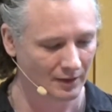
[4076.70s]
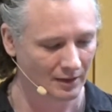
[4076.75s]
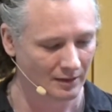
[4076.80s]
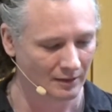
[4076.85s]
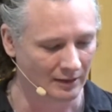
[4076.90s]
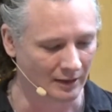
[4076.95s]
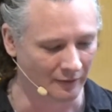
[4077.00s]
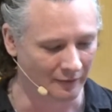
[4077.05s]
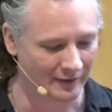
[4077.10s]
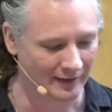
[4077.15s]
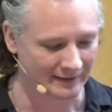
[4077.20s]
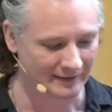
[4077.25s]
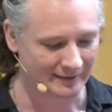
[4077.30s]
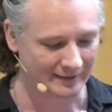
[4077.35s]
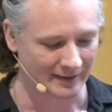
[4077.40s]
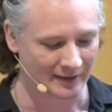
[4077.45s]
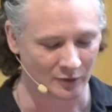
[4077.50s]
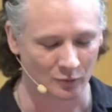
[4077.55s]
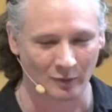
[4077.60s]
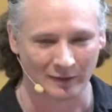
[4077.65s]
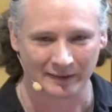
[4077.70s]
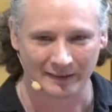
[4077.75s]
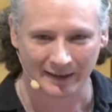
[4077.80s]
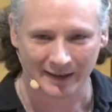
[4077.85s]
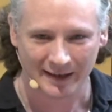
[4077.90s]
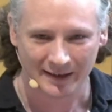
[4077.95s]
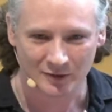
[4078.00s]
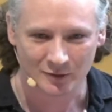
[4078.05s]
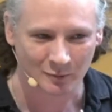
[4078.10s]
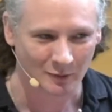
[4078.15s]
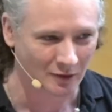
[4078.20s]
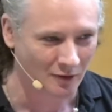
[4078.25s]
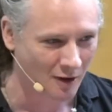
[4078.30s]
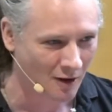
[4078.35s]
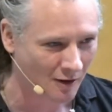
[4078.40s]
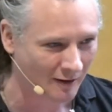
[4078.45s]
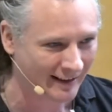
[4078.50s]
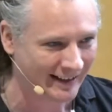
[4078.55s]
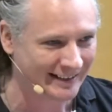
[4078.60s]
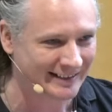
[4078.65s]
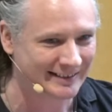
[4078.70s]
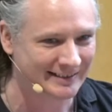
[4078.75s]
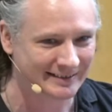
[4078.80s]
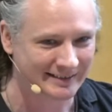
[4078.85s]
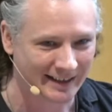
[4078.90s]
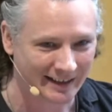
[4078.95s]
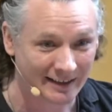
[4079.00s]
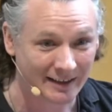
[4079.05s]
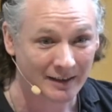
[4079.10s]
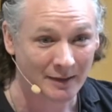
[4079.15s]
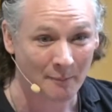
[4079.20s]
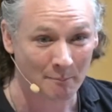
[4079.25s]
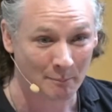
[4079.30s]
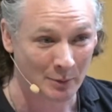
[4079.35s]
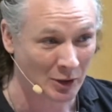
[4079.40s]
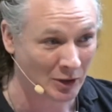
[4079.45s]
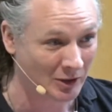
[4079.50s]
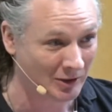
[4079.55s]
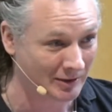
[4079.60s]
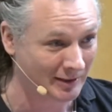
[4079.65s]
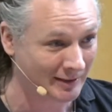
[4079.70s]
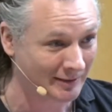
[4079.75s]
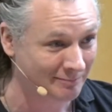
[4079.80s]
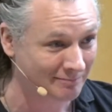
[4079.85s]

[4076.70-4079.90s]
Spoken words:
Now this is what the kids would call a sick burn,